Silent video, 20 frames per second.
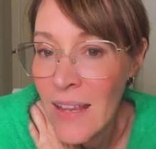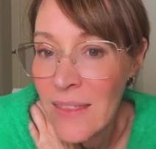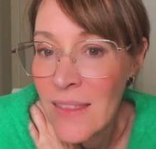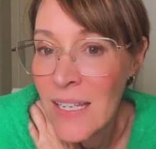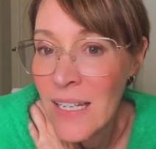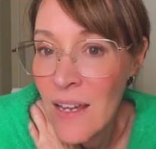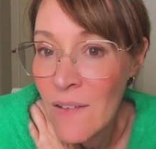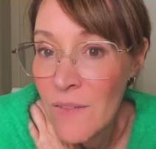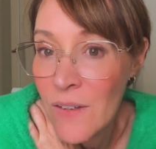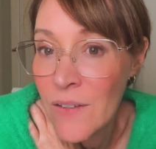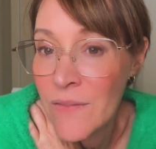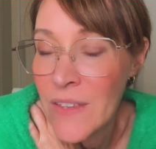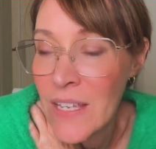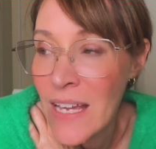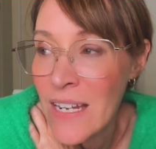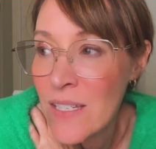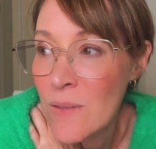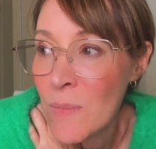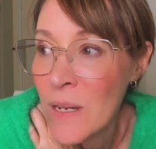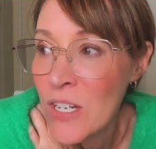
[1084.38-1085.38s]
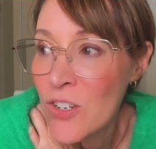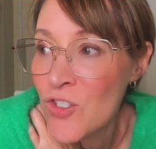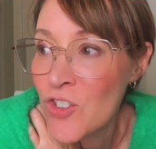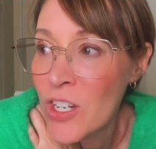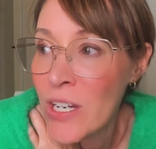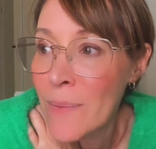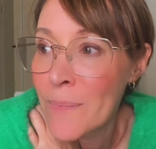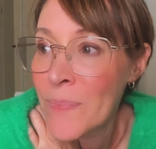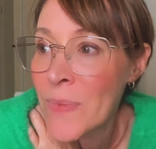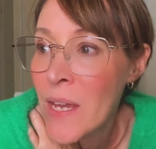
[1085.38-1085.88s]
at the level of the
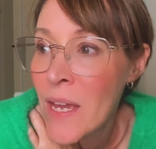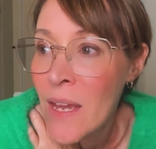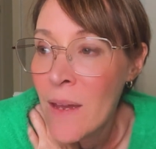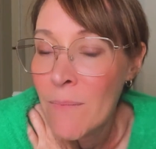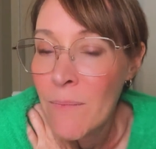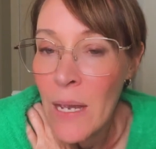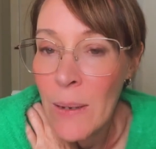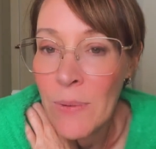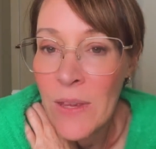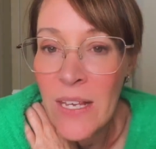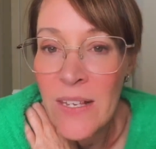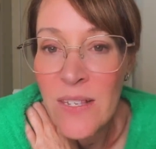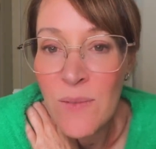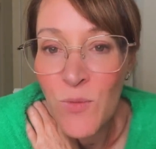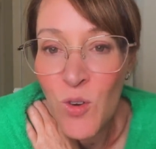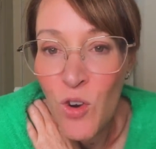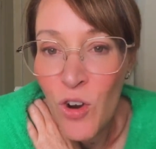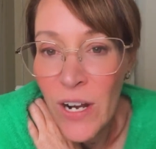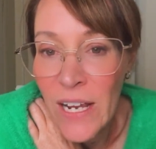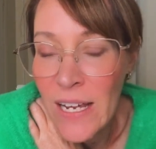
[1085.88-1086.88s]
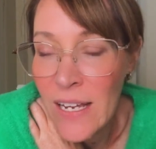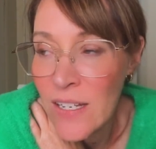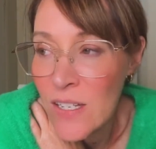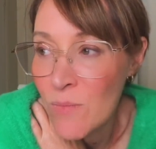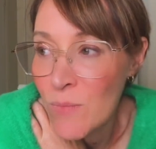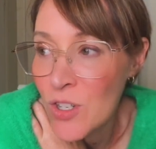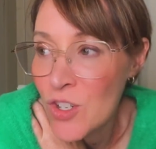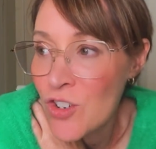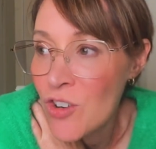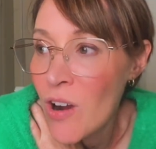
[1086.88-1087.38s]
endometrium. Maybe there's some chronic
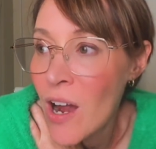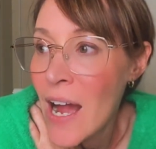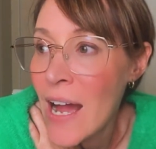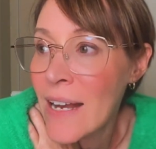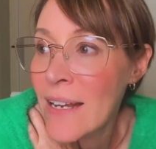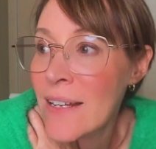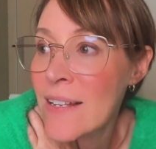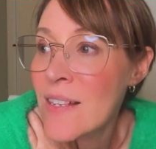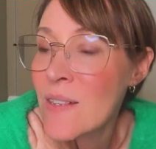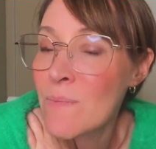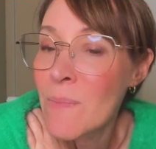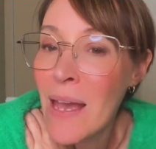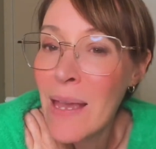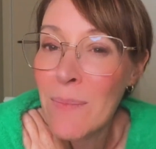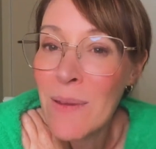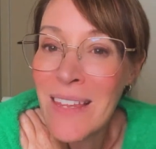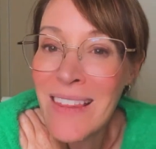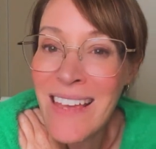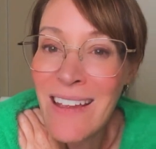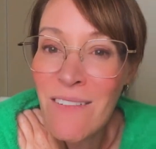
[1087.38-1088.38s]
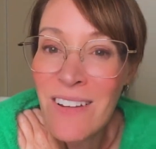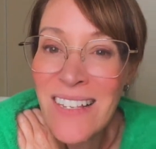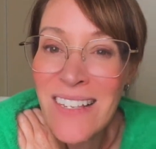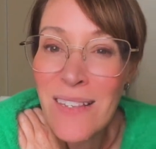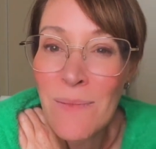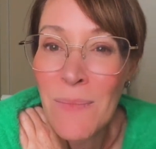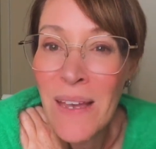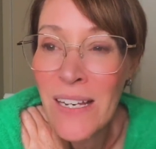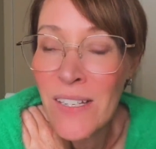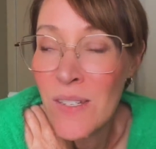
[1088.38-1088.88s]
endometritis. Maybe there is
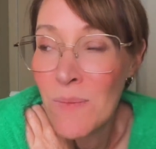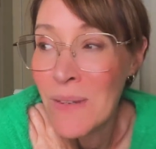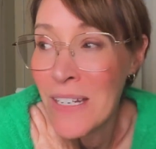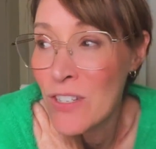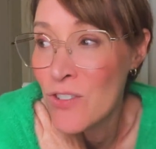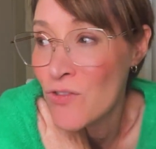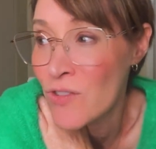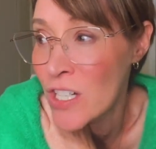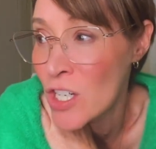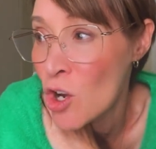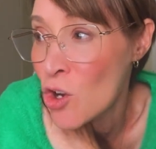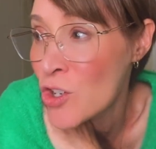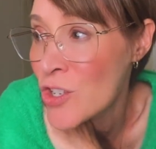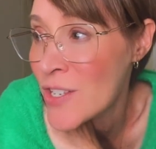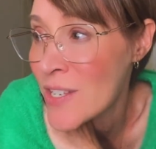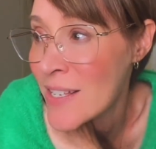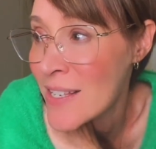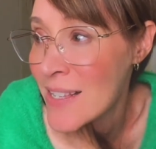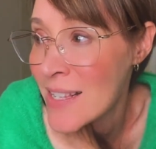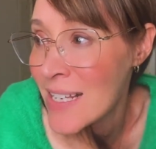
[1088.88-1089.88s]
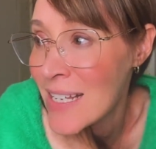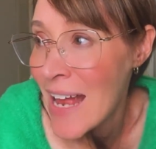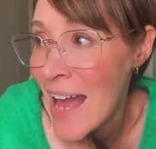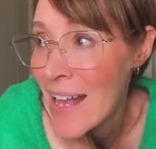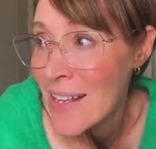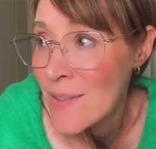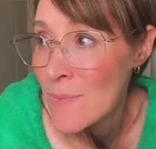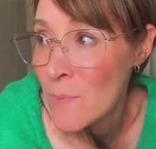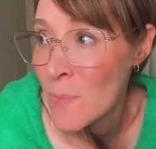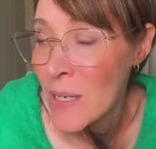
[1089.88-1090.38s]
some endometriosis that
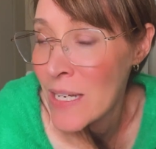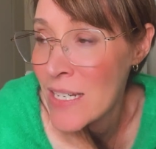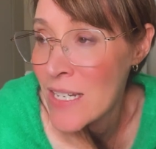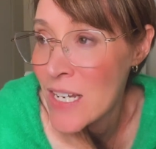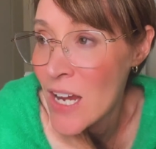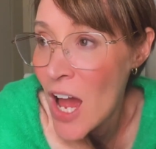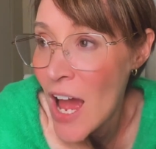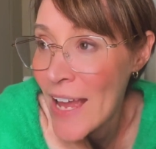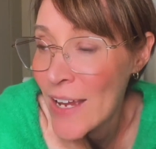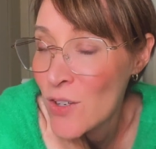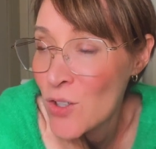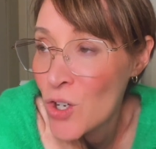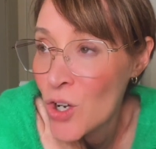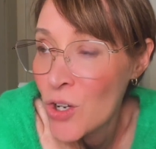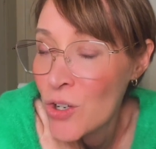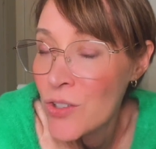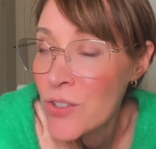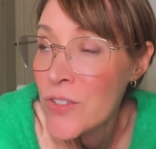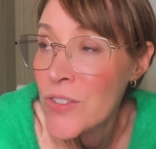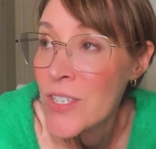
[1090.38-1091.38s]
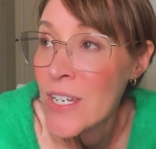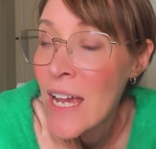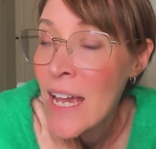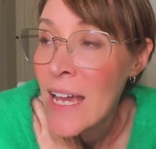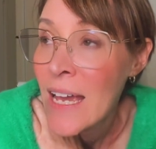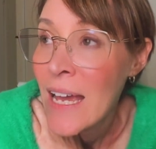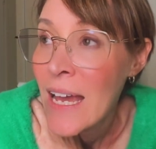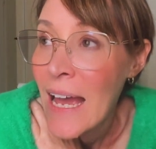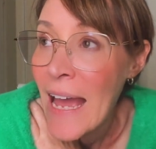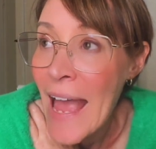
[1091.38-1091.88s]
hasn't been diagnosed.
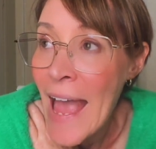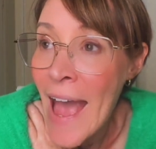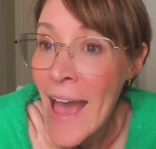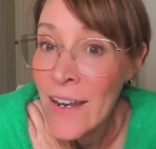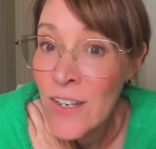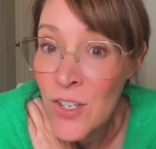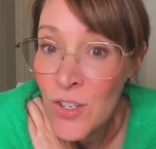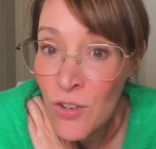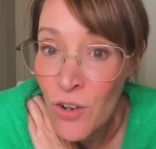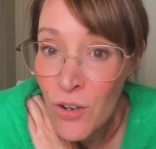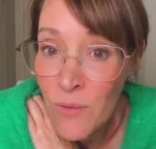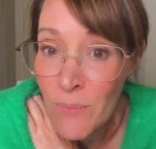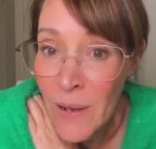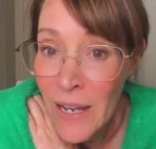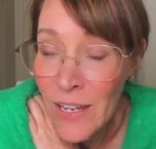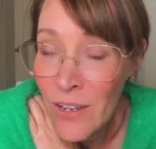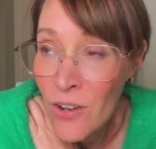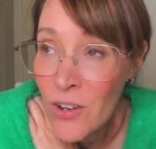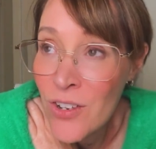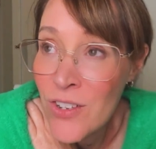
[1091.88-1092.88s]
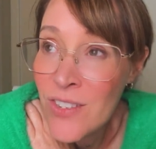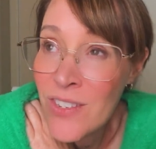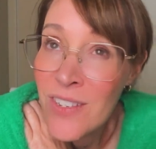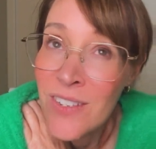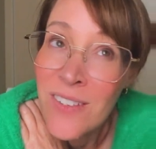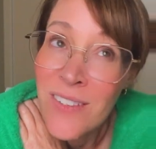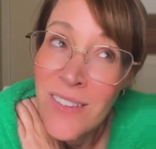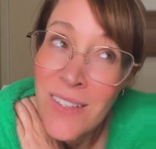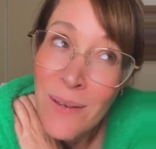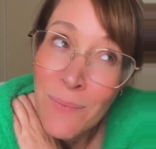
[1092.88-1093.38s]

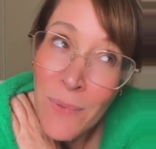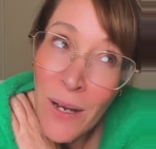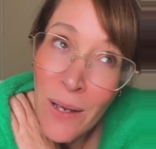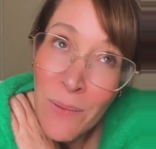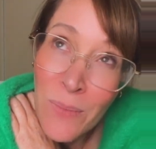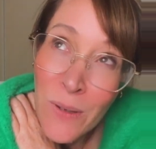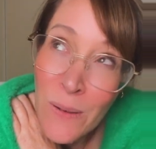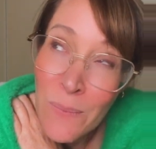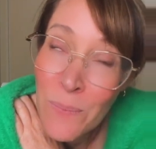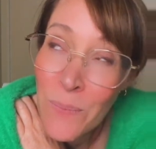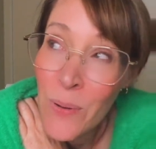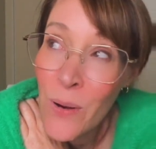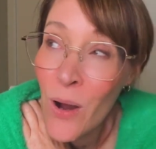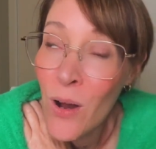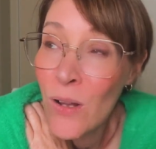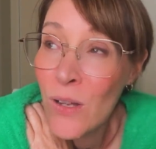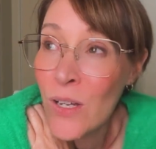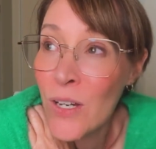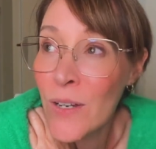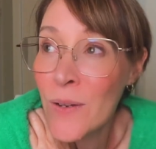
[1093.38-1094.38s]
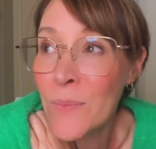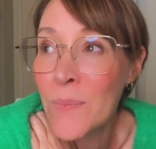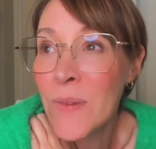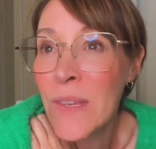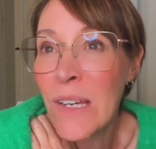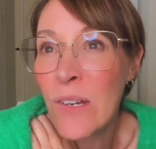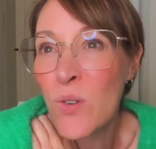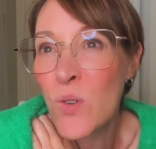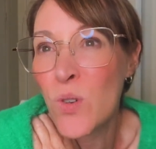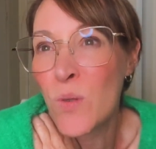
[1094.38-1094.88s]
Adenomyosis, there might be a polyp.
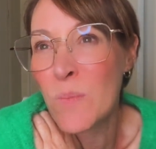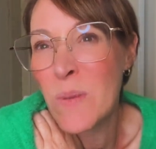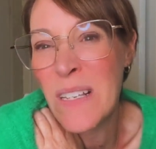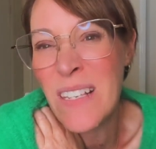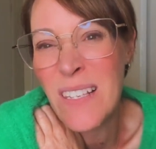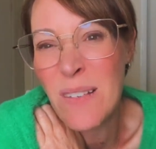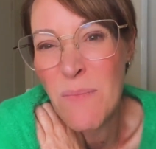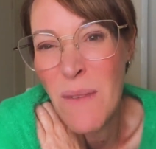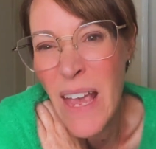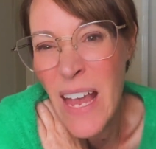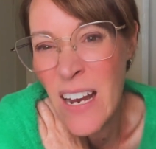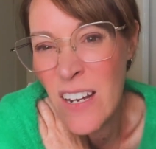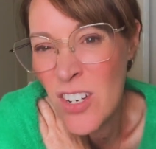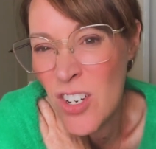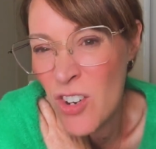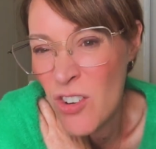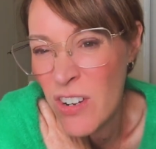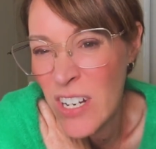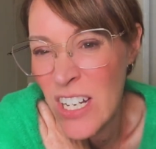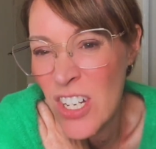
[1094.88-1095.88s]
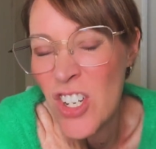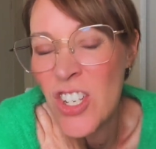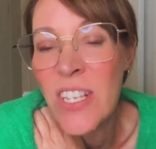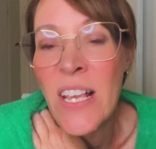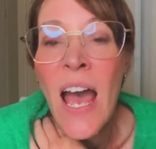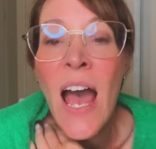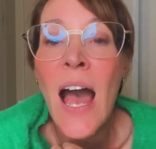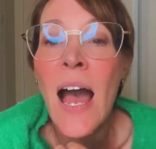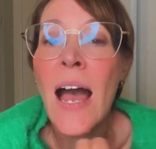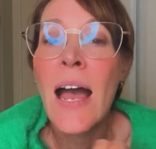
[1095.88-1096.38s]
There could be some endocrine issues.